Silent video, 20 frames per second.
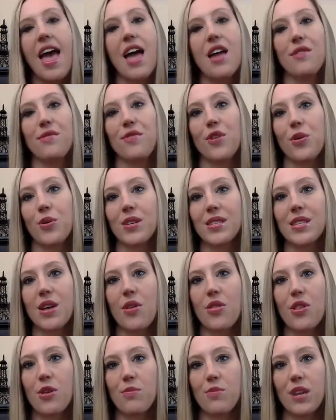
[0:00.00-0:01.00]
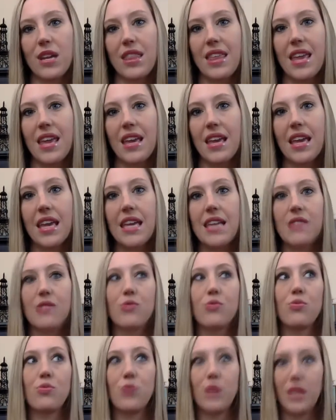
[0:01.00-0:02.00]
and focus on their breathing
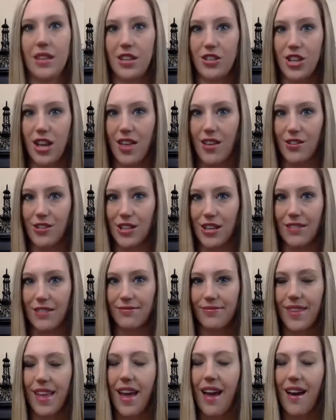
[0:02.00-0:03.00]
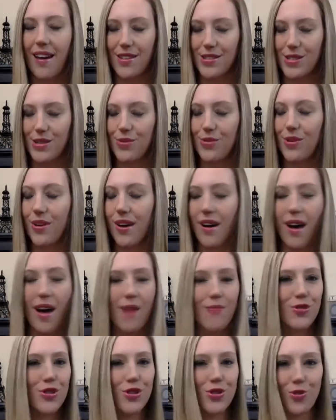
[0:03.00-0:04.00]
is really challenging, as you,
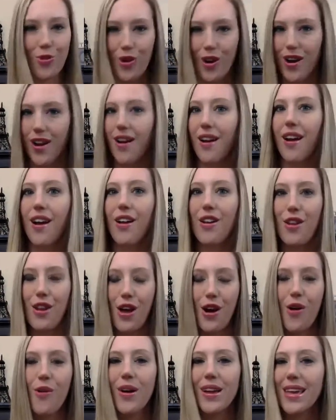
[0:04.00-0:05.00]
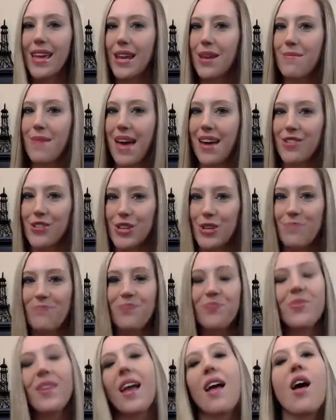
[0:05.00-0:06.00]
I'm sure, know and can
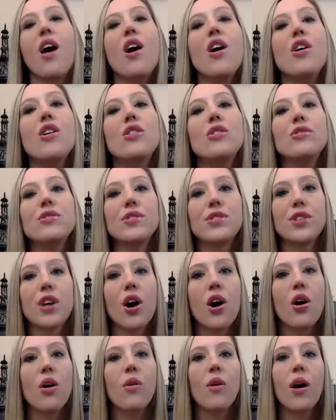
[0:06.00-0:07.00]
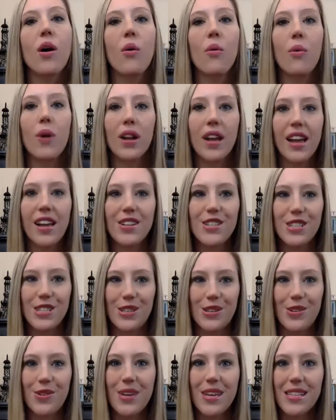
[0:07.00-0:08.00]
imagine. So what I
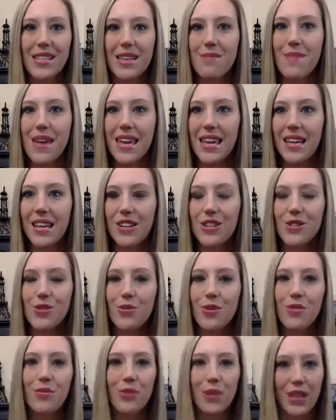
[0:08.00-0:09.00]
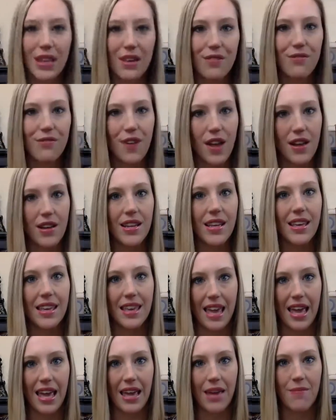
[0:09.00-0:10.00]
do is I make it into a really fun
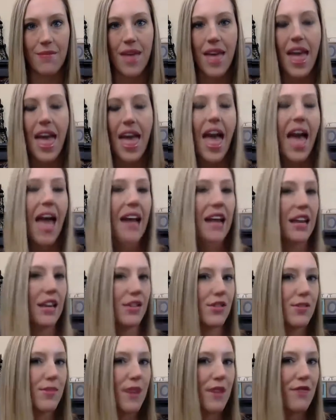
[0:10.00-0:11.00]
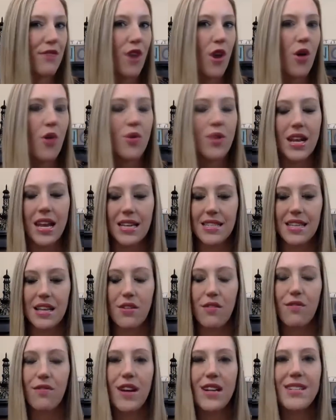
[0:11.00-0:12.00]
game. And I use my phone and I
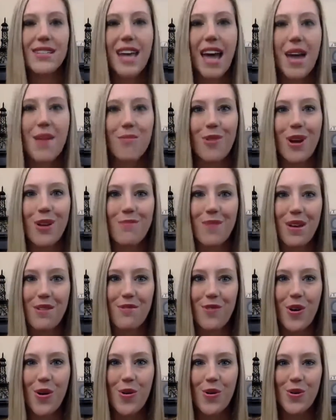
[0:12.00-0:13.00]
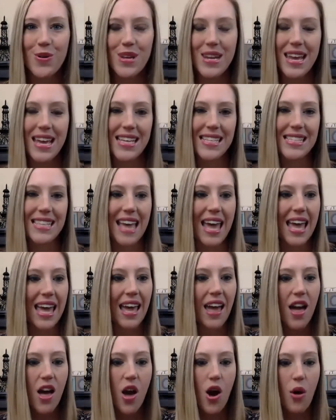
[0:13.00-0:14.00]
set a fun timer on my phone and I
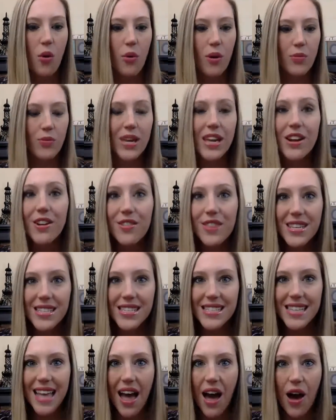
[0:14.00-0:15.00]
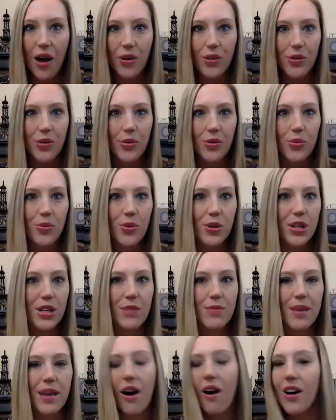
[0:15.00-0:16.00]
say, when we hear this sound, we're
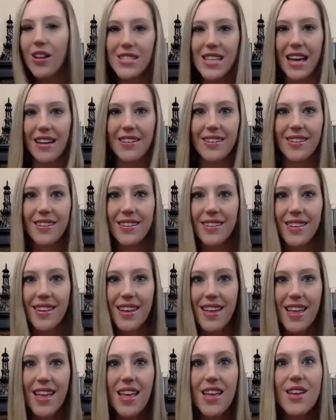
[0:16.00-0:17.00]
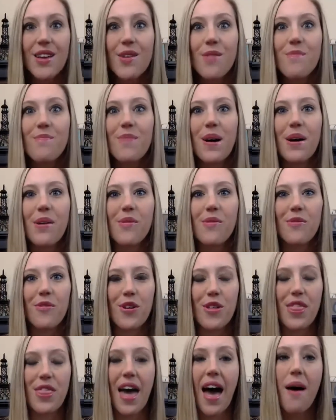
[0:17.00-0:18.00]
going to be all done.
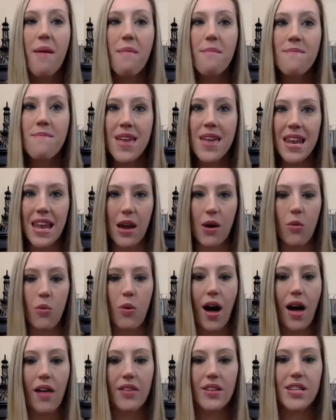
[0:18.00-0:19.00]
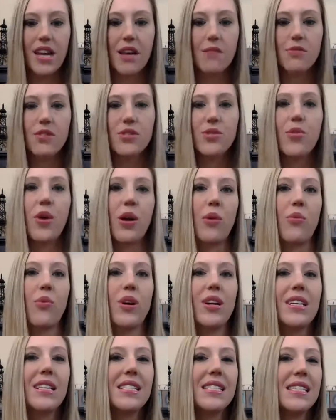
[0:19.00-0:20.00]
for that minute while the timer is going, we're going